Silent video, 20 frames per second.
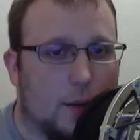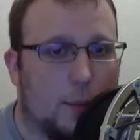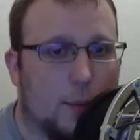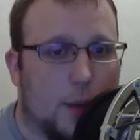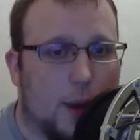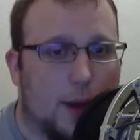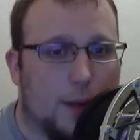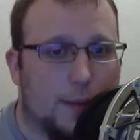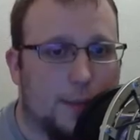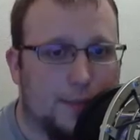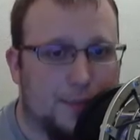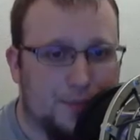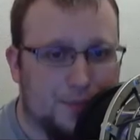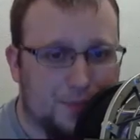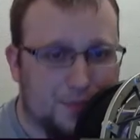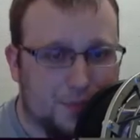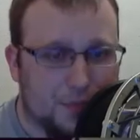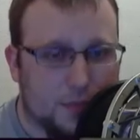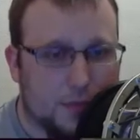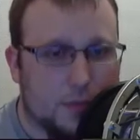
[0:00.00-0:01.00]
But
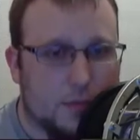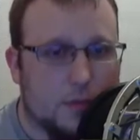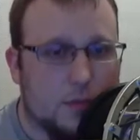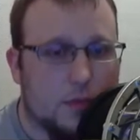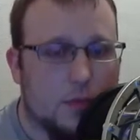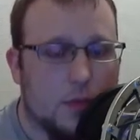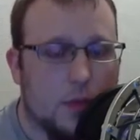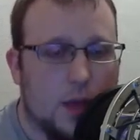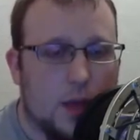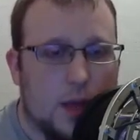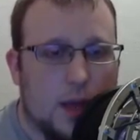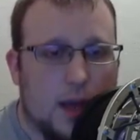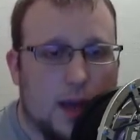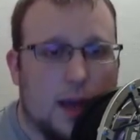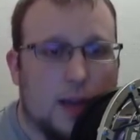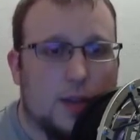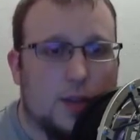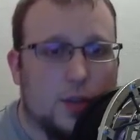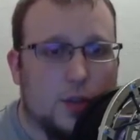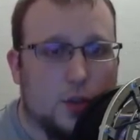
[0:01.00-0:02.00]

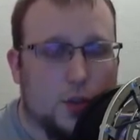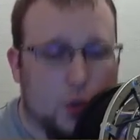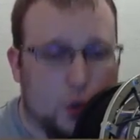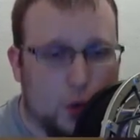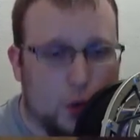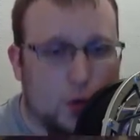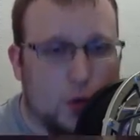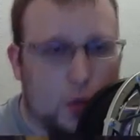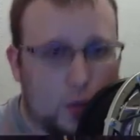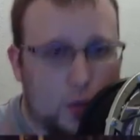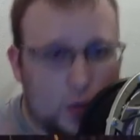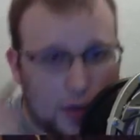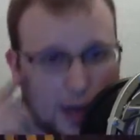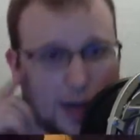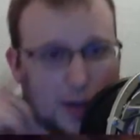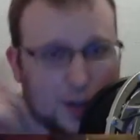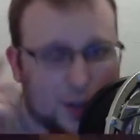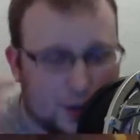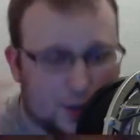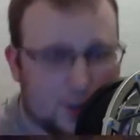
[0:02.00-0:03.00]
it's true,
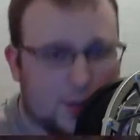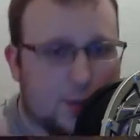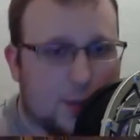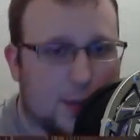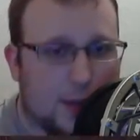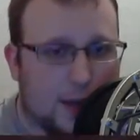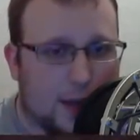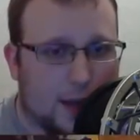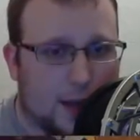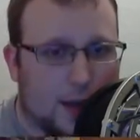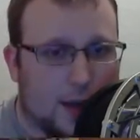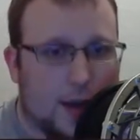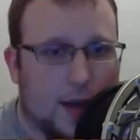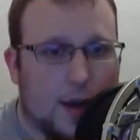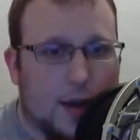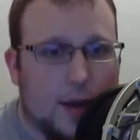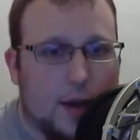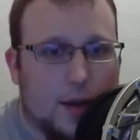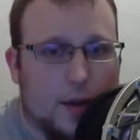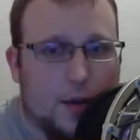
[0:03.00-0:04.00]
logically speaking,
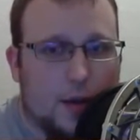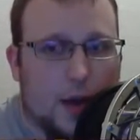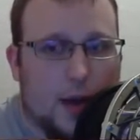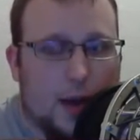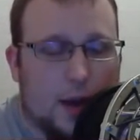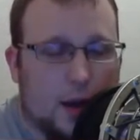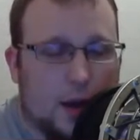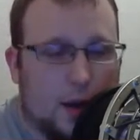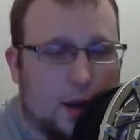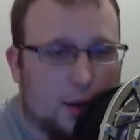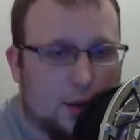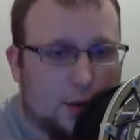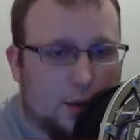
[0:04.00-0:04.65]
that a